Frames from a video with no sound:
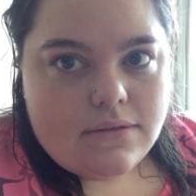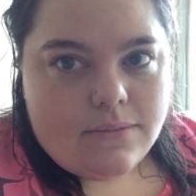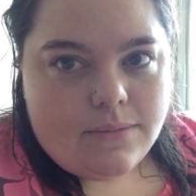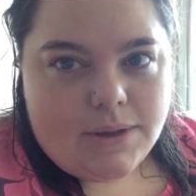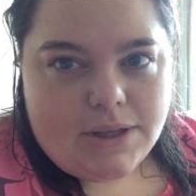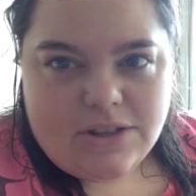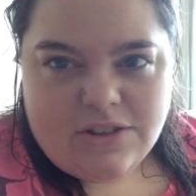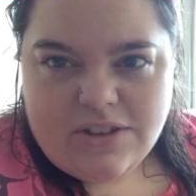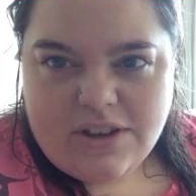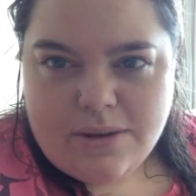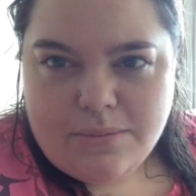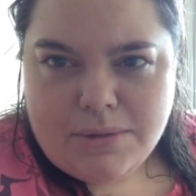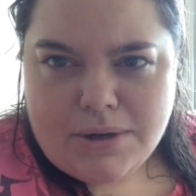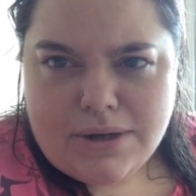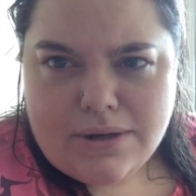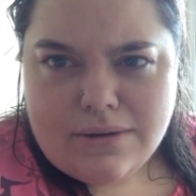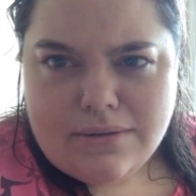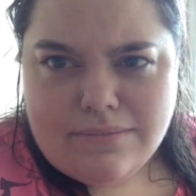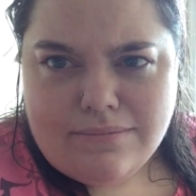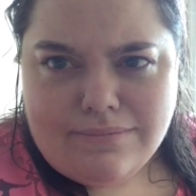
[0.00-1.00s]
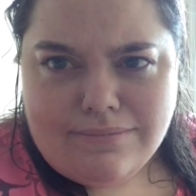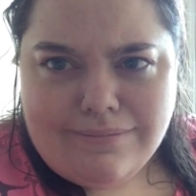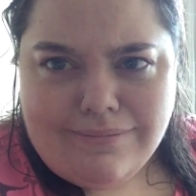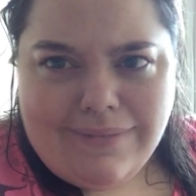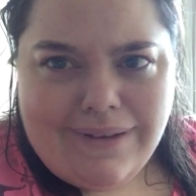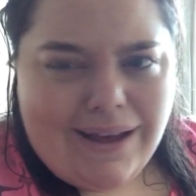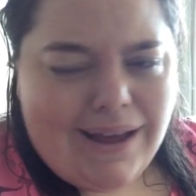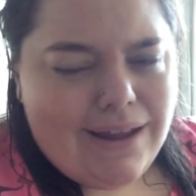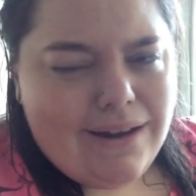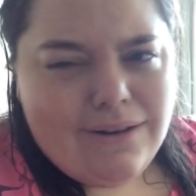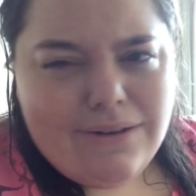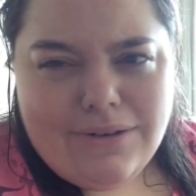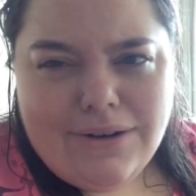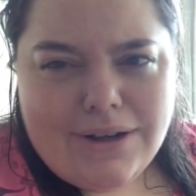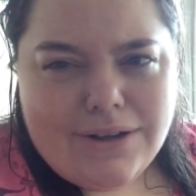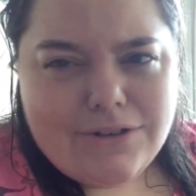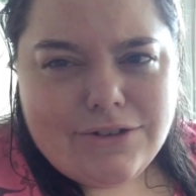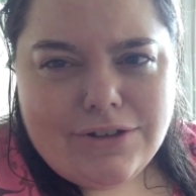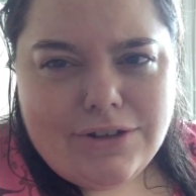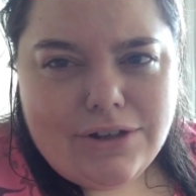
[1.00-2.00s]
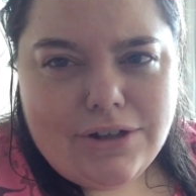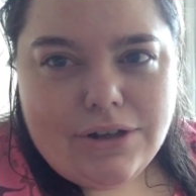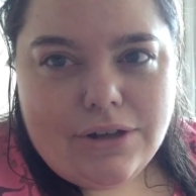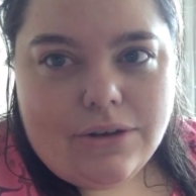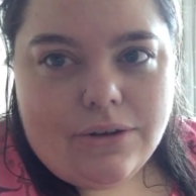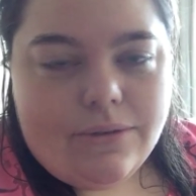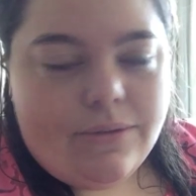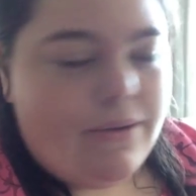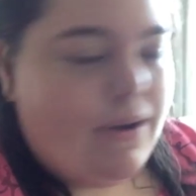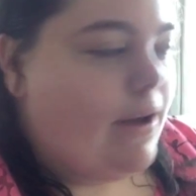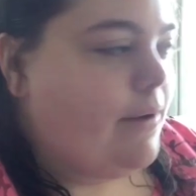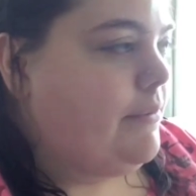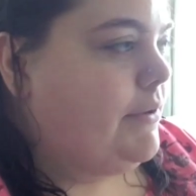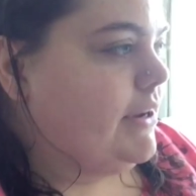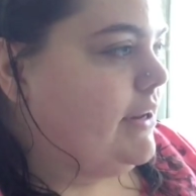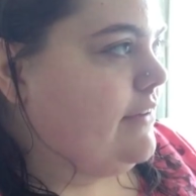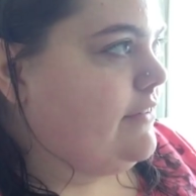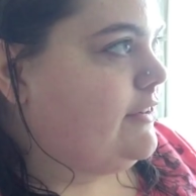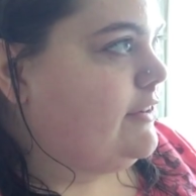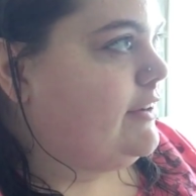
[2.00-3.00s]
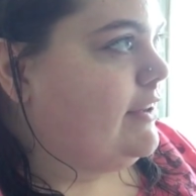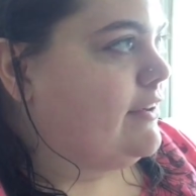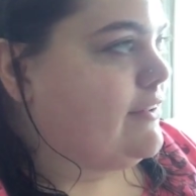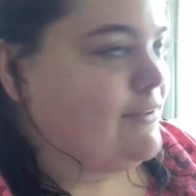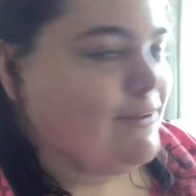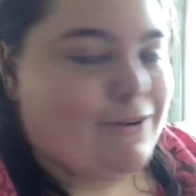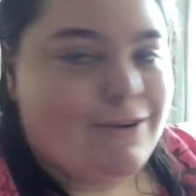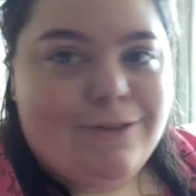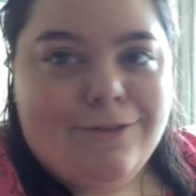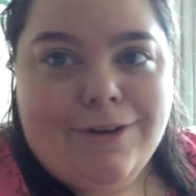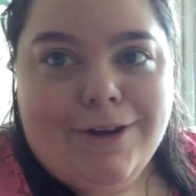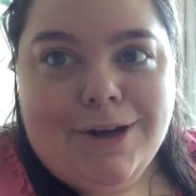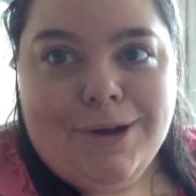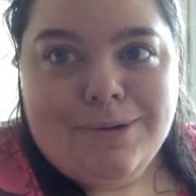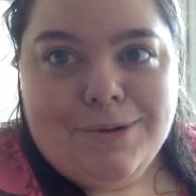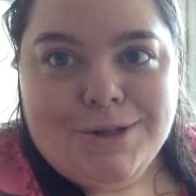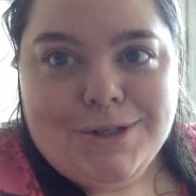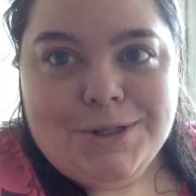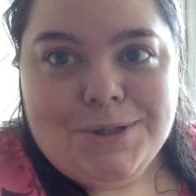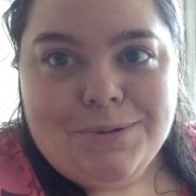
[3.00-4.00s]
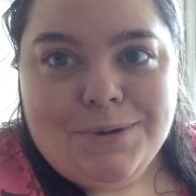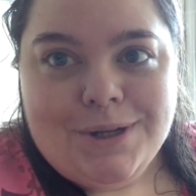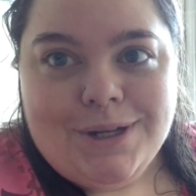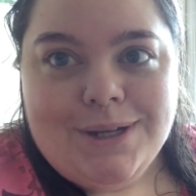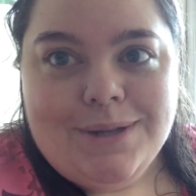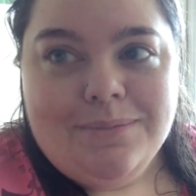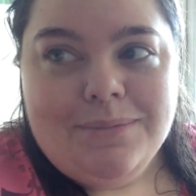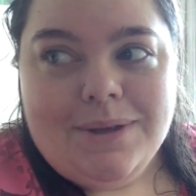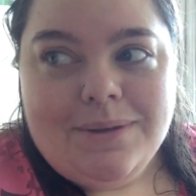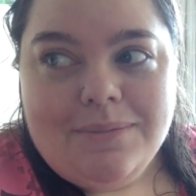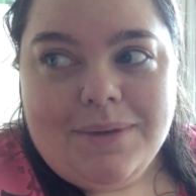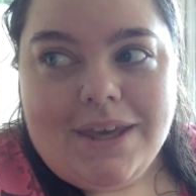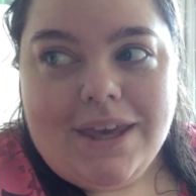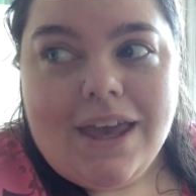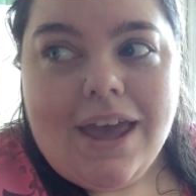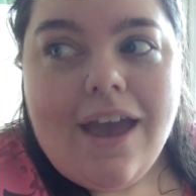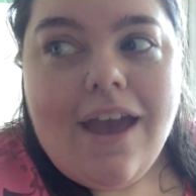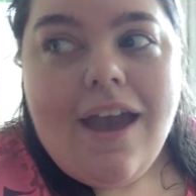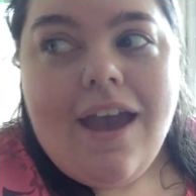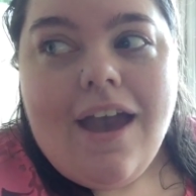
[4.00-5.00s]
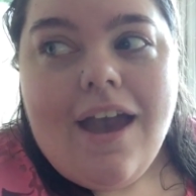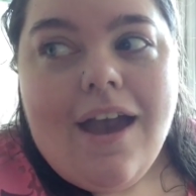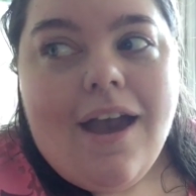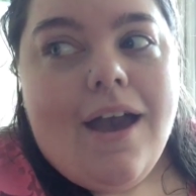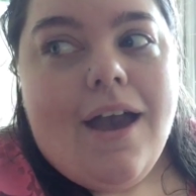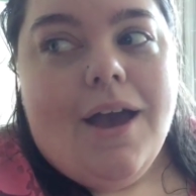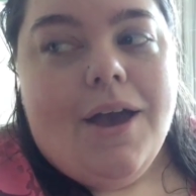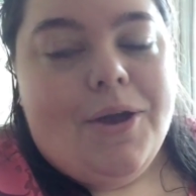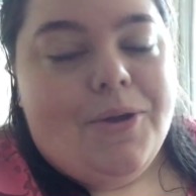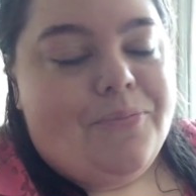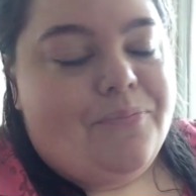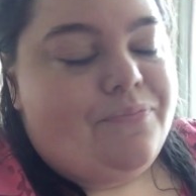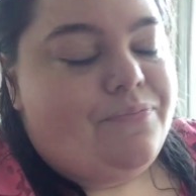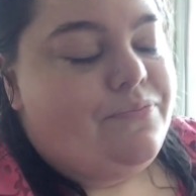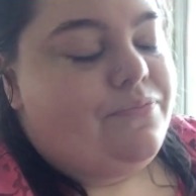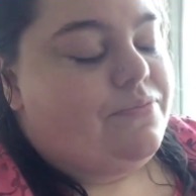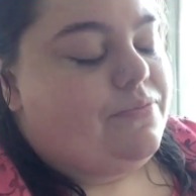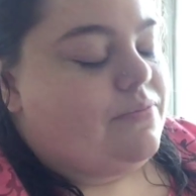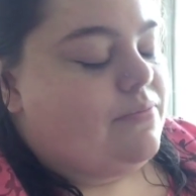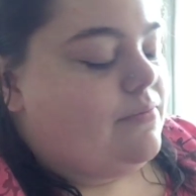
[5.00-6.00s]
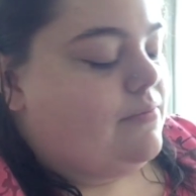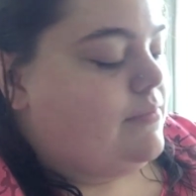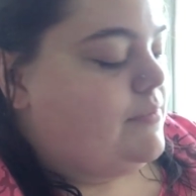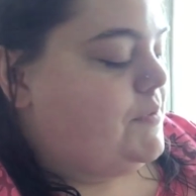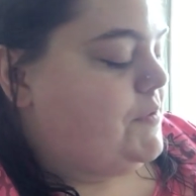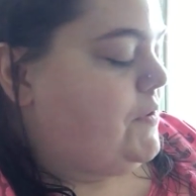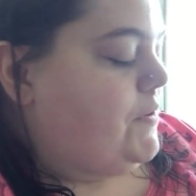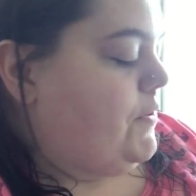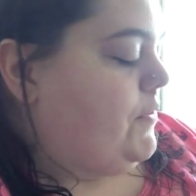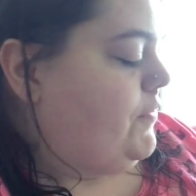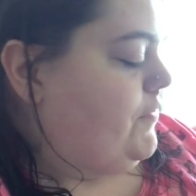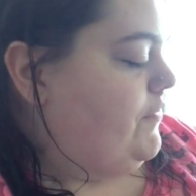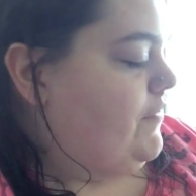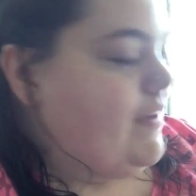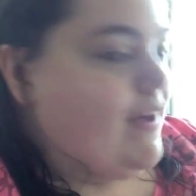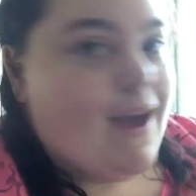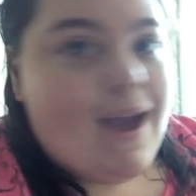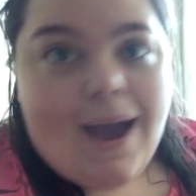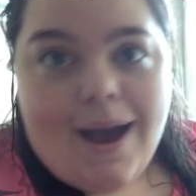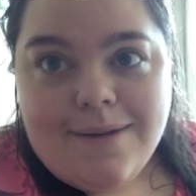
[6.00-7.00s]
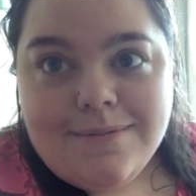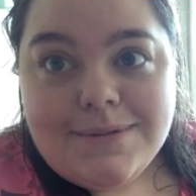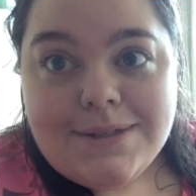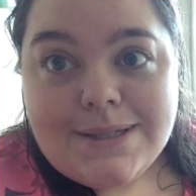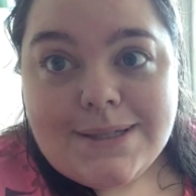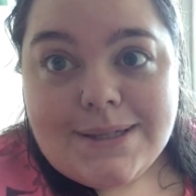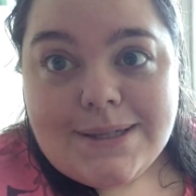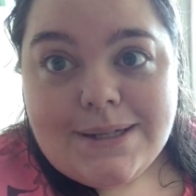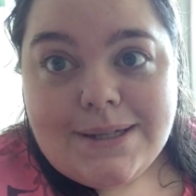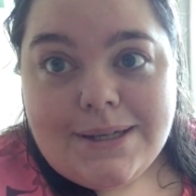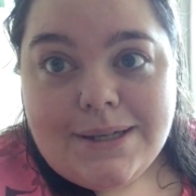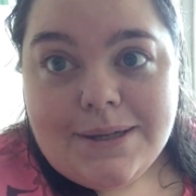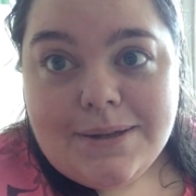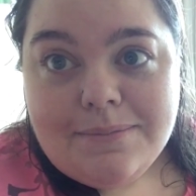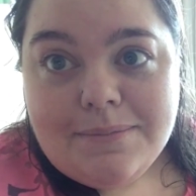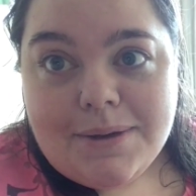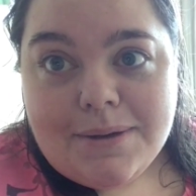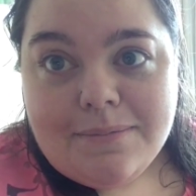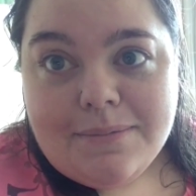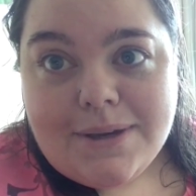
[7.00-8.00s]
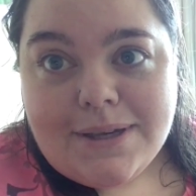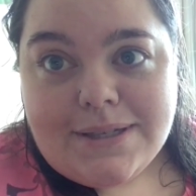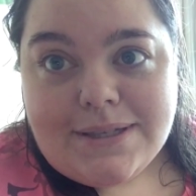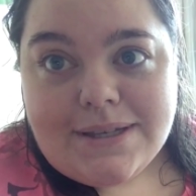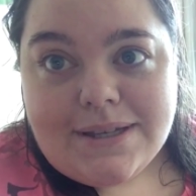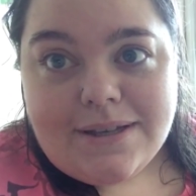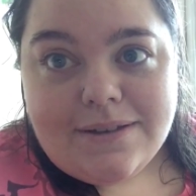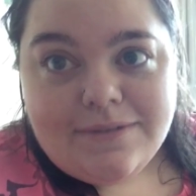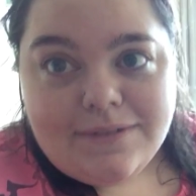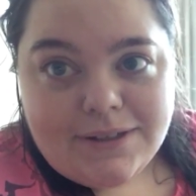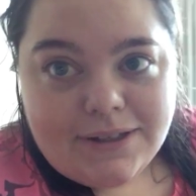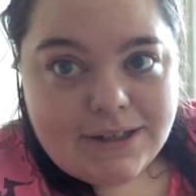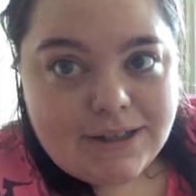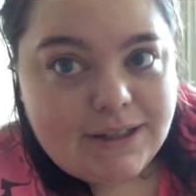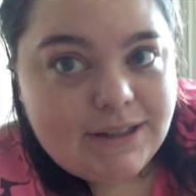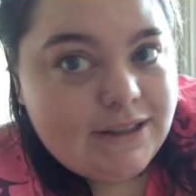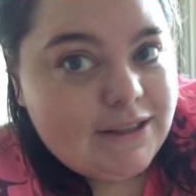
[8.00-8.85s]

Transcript: Windjammer I don't actually know. I'm gonna have to text her to find out where she wanted to meet me. Um, so I'm just gonna make myself look a